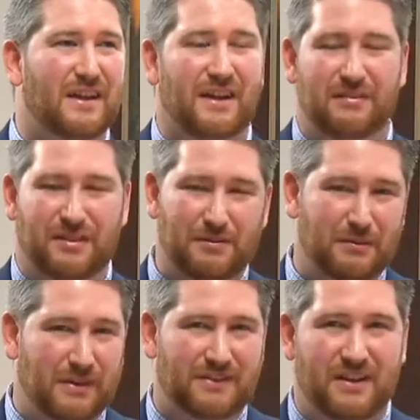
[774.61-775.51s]
If
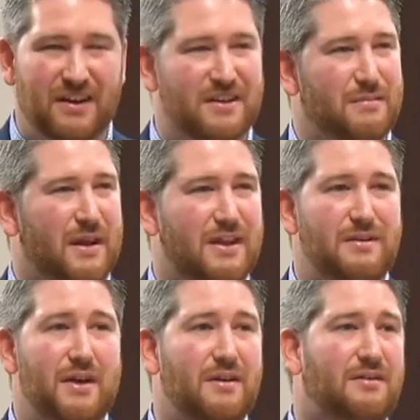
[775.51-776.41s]
someone wants to get into my
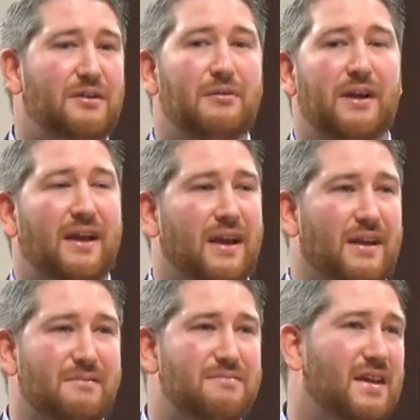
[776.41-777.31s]
emails, go right
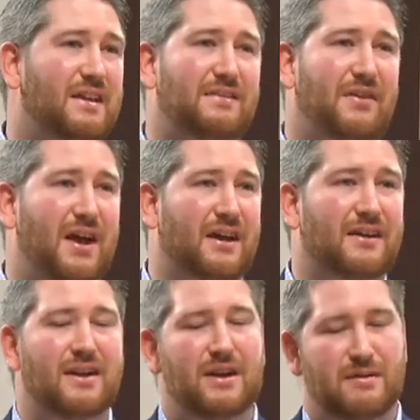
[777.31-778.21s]
ahead. That's
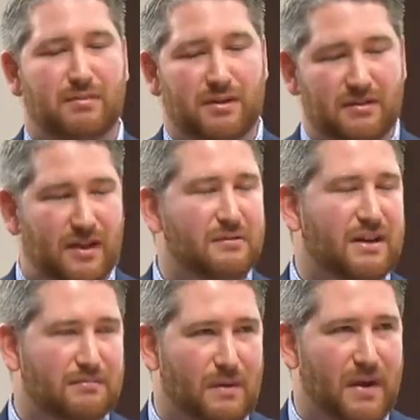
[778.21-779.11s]
fine. But you stay
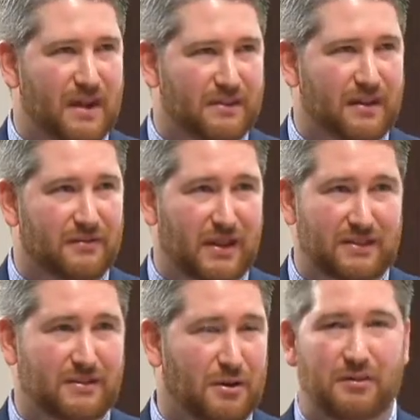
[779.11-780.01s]
away from my bank stuff.
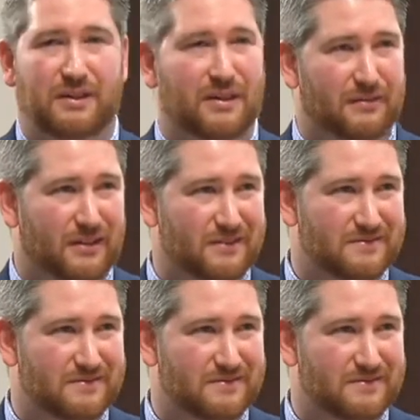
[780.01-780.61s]
That's totally different.